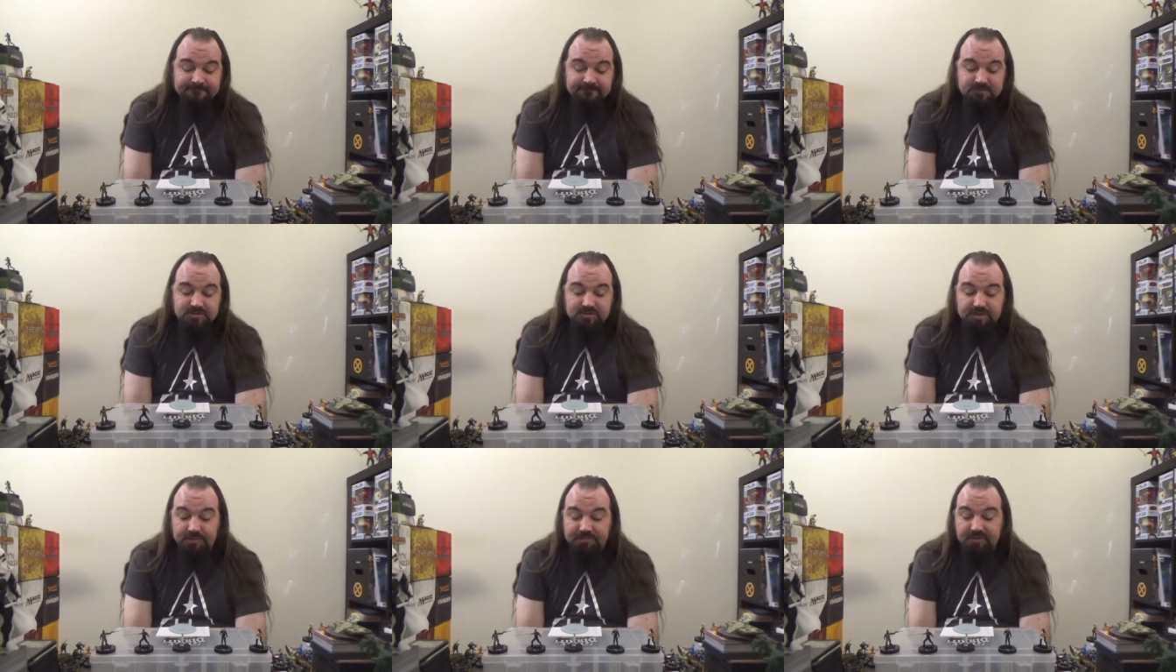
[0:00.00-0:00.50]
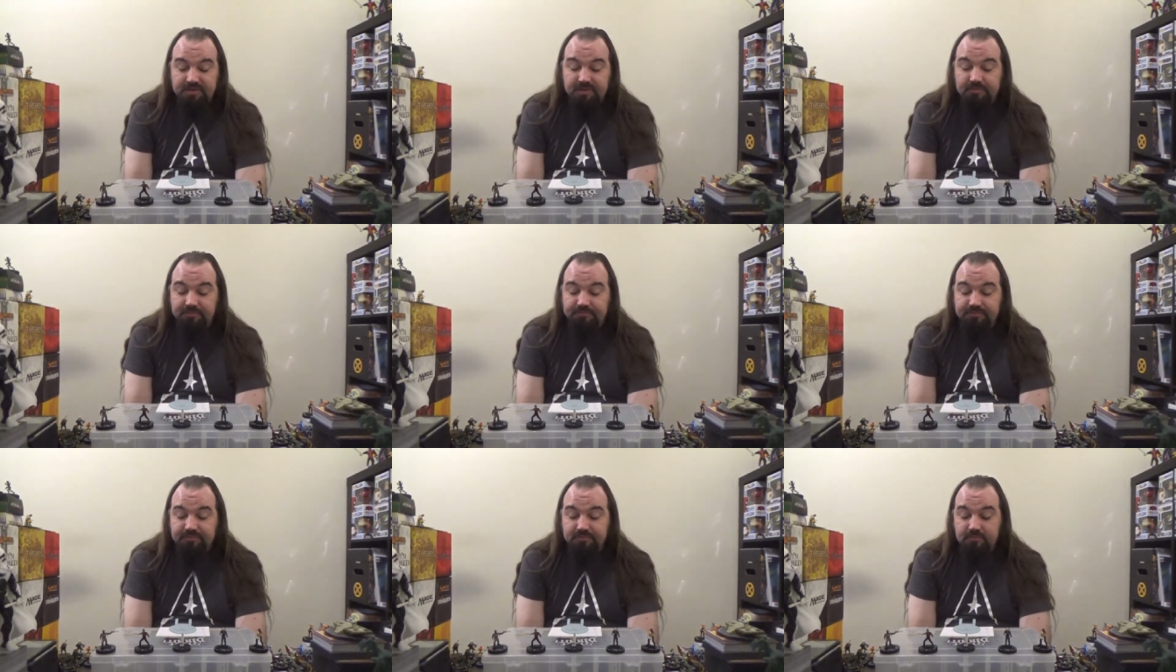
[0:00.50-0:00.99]
So we got the,
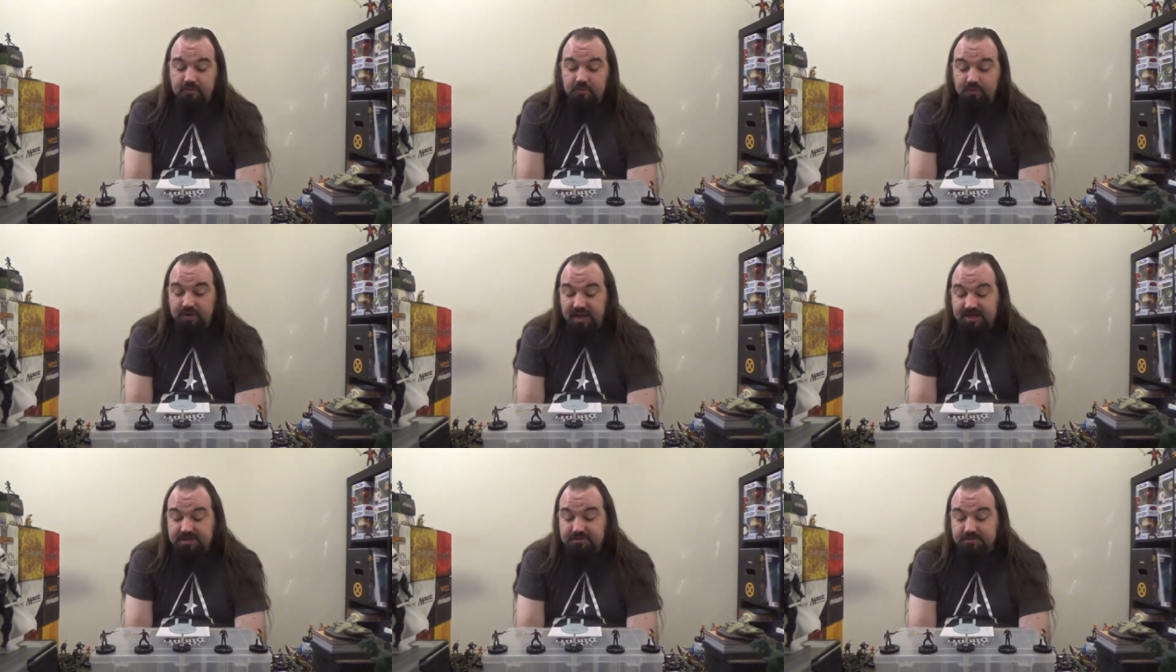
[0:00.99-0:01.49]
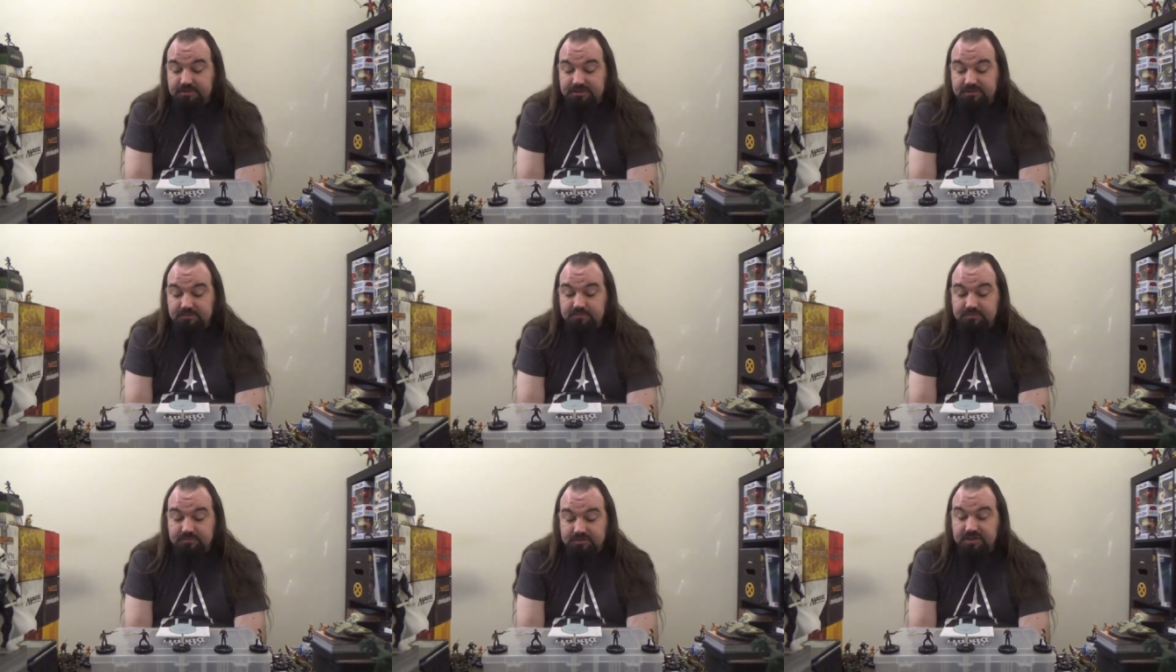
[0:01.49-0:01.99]
we
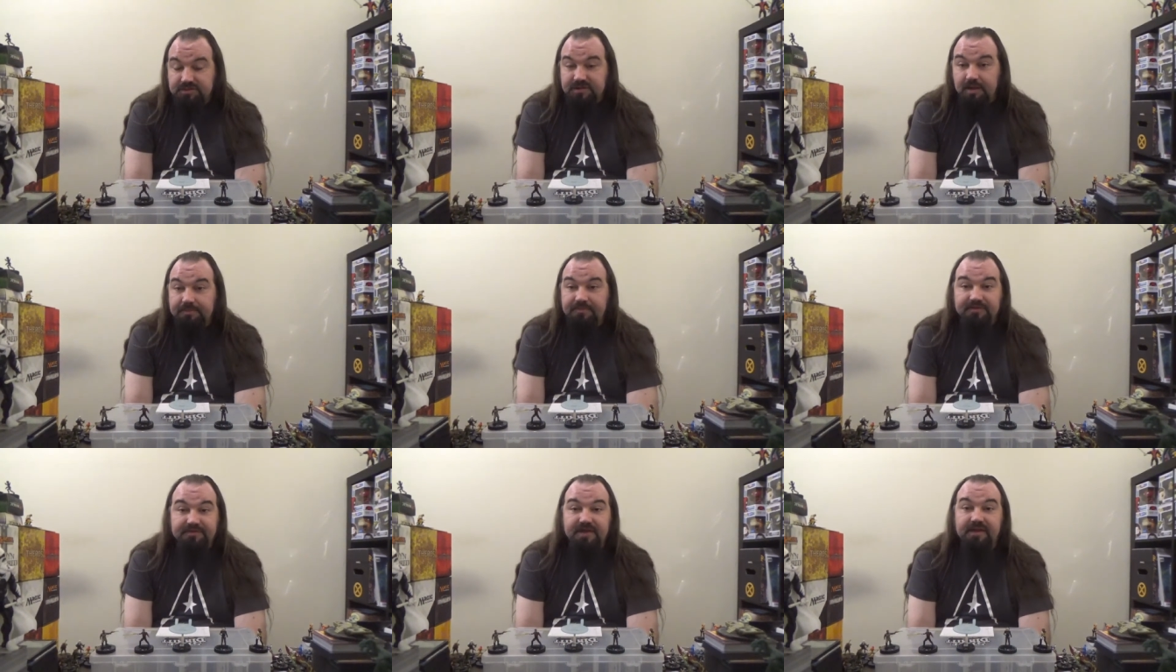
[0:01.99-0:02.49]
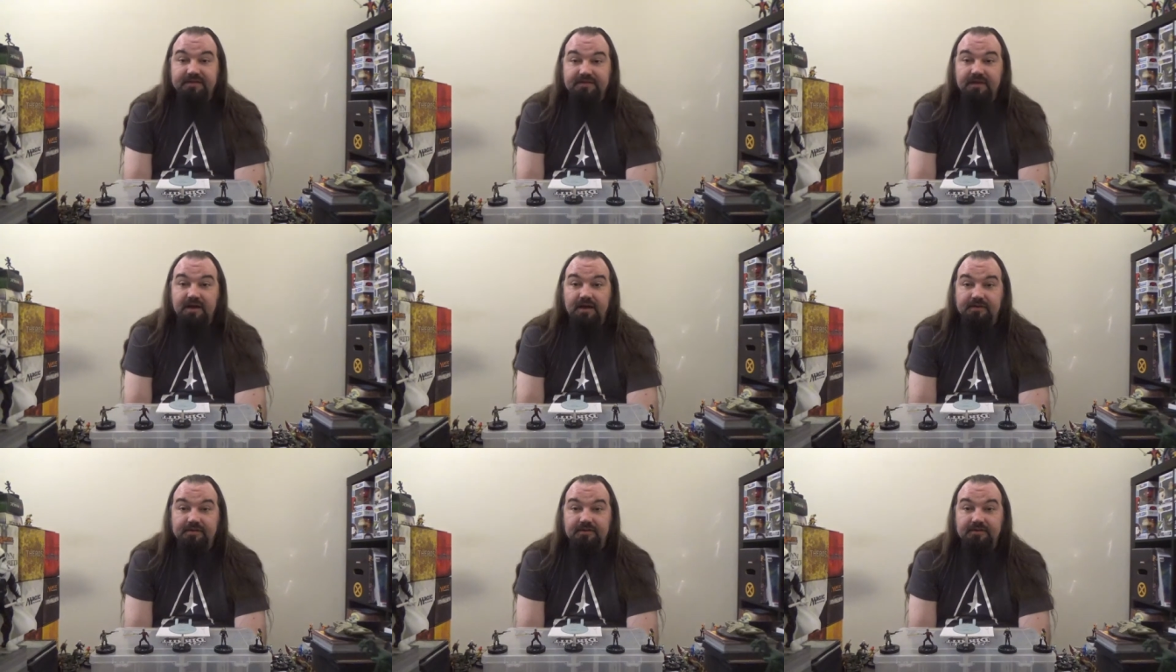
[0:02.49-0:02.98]
actually just upped the set
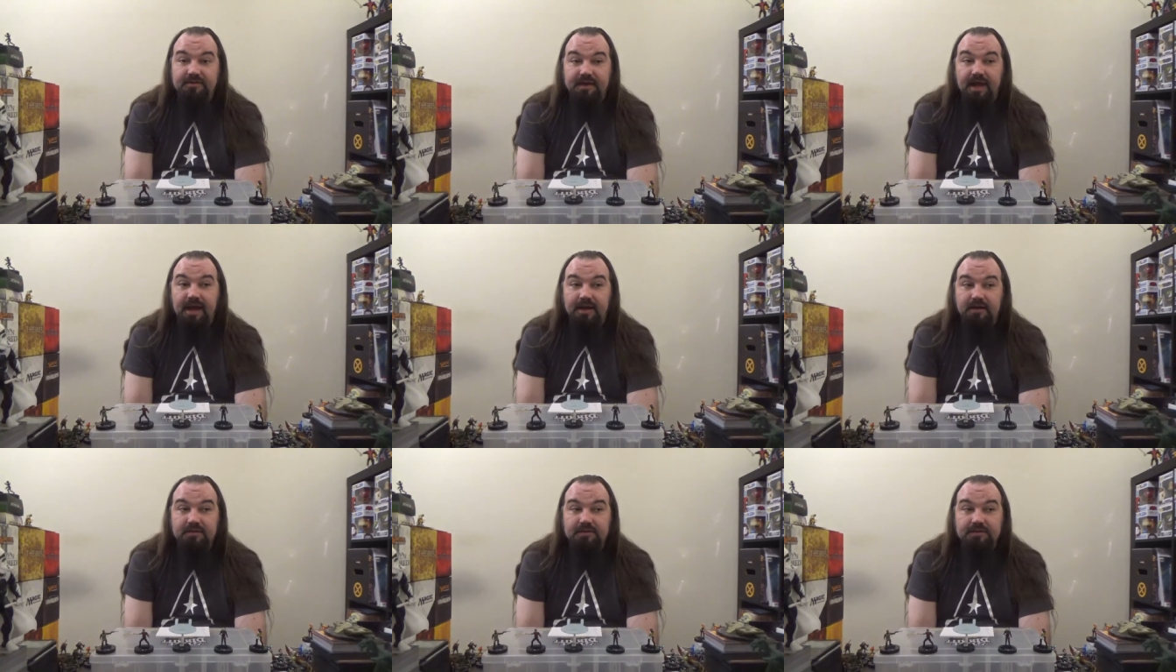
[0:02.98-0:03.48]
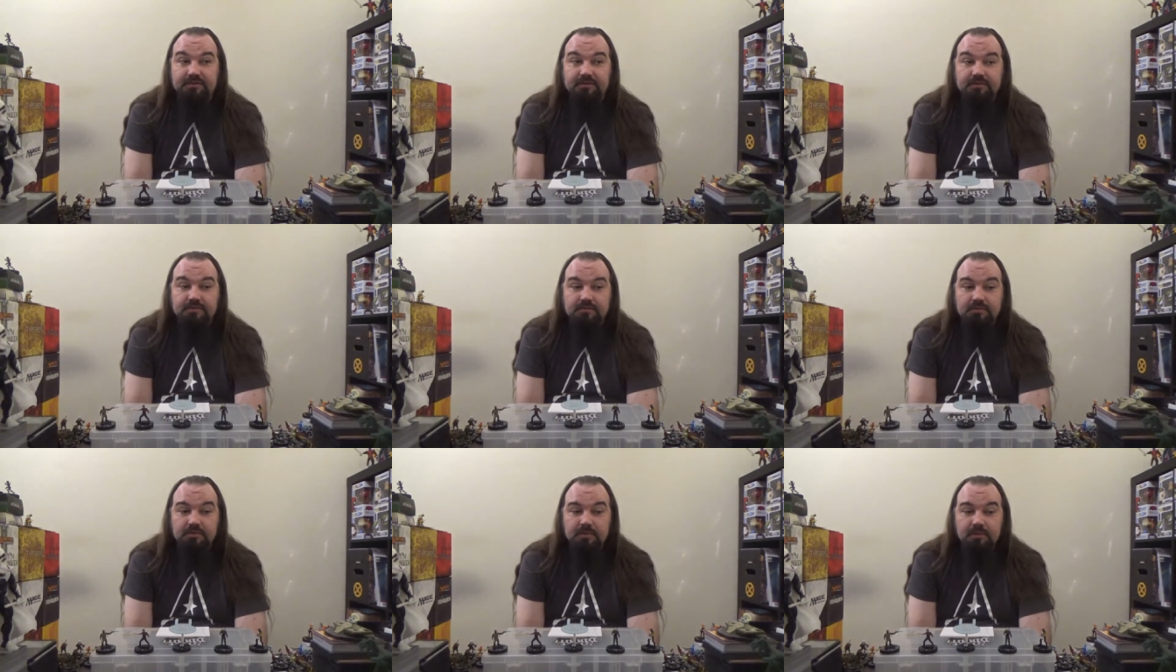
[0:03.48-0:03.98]
size entirely,
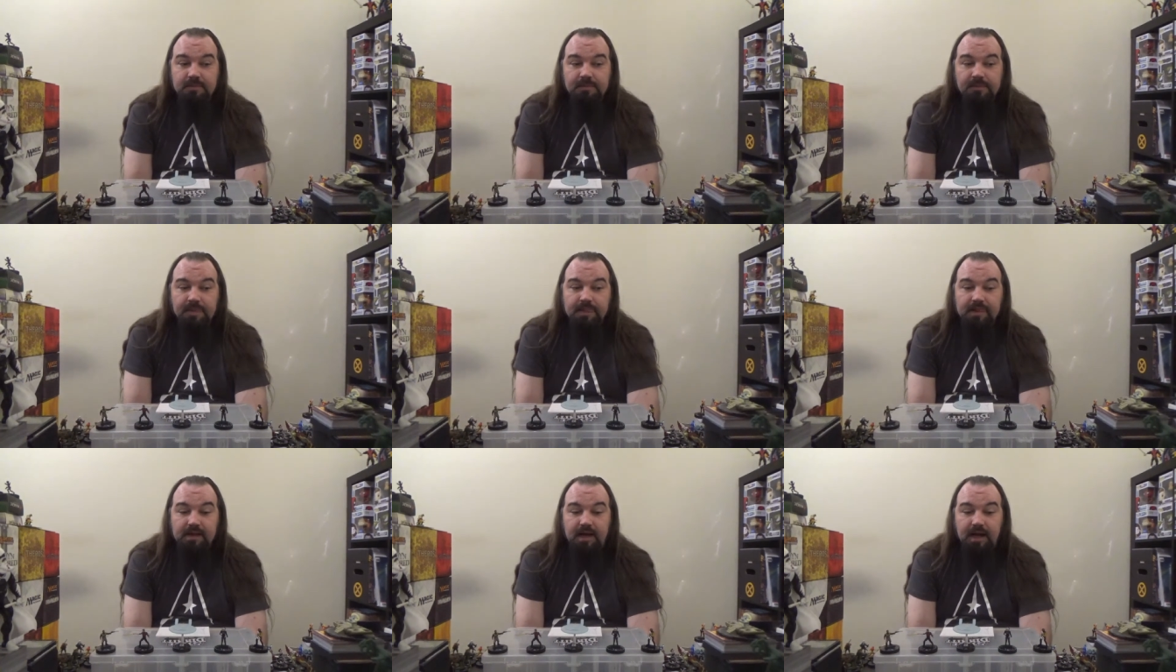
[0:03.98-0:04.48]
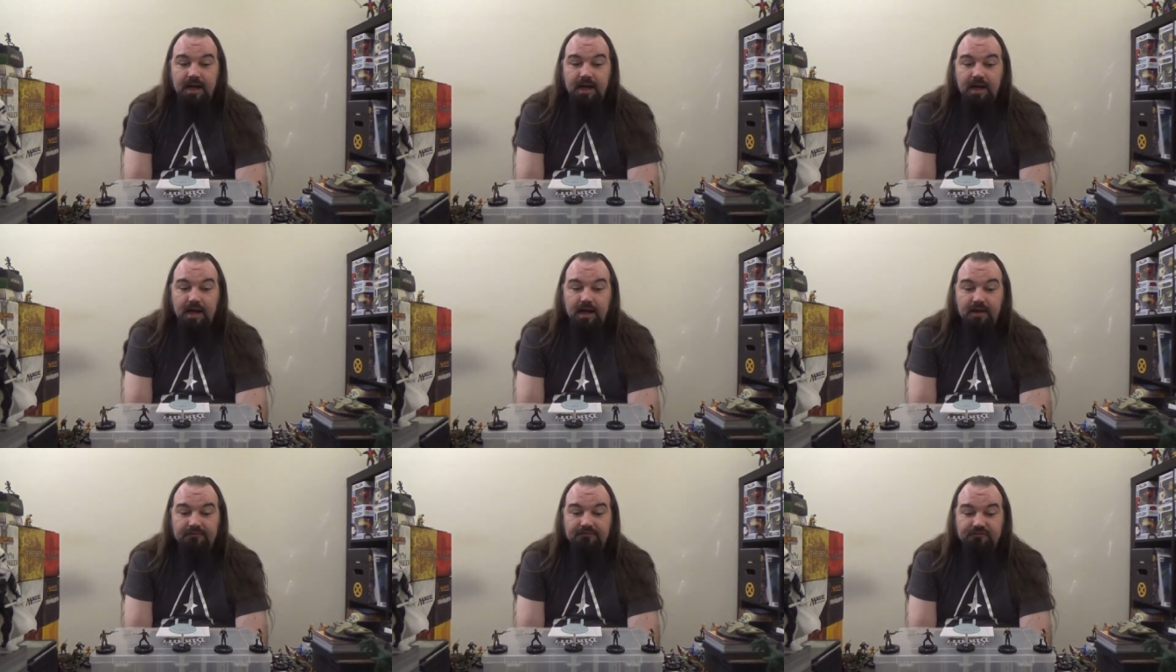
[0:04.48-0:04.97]

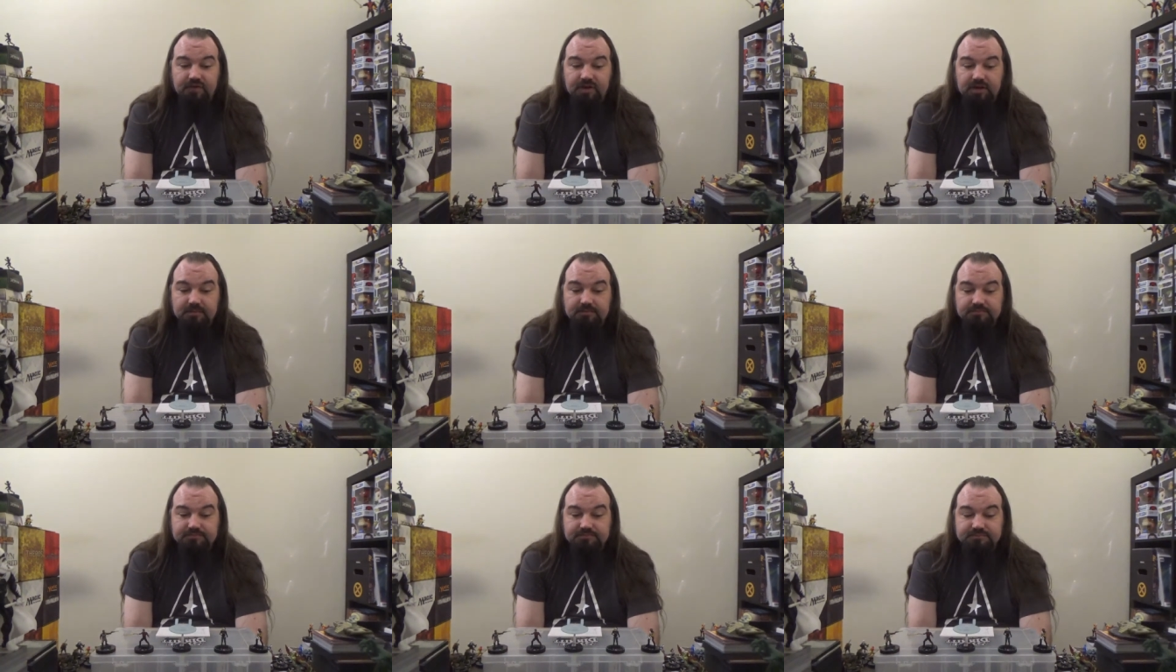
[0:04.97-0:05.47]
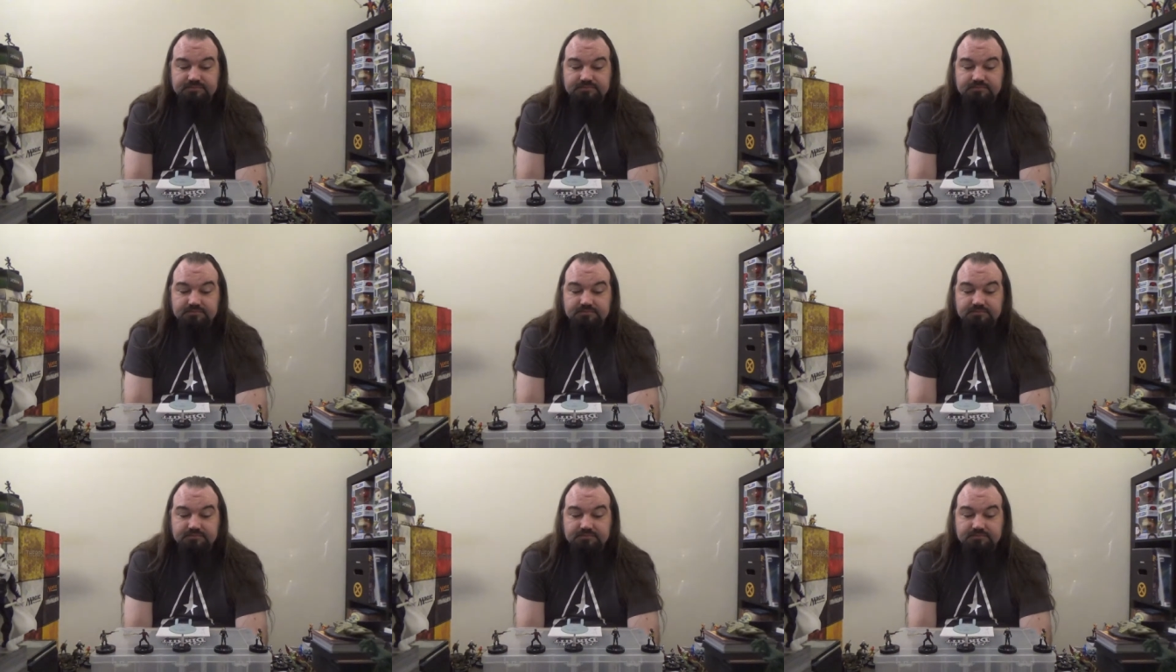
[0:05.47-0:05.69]
uh, from